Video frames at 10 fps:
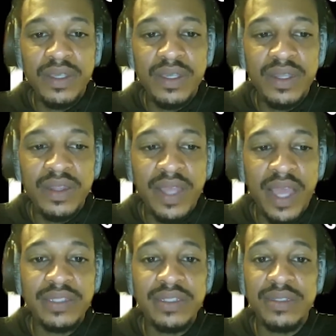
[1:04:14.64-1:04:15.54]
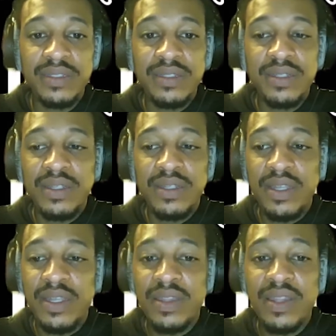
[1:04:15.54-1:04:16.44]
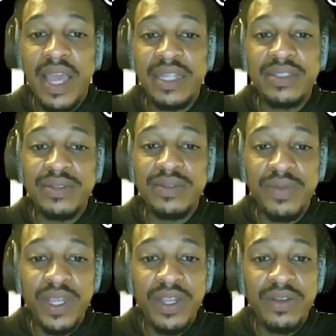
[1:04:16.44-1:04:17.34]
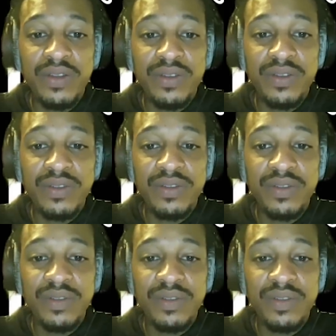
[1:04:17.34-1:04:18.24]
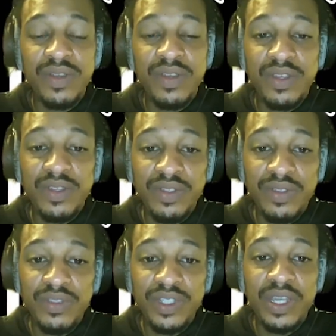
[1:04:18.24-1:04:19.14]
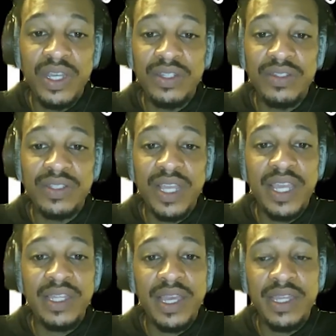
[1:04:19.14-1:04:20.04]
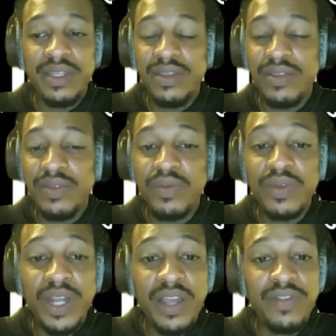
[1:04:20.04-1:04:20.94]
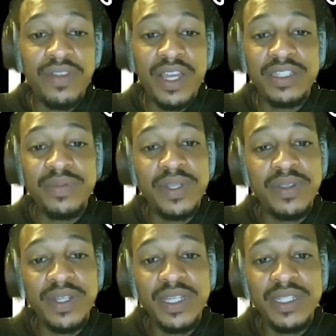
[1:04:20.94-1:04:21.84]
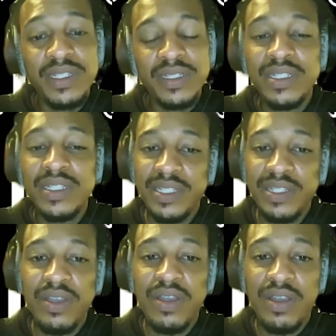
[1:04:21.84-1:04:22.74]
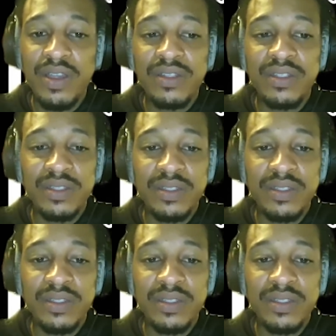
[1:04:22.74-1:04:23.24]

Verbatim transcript: And that's and that's where you should understand that whatever that spirit is, it's in your heart.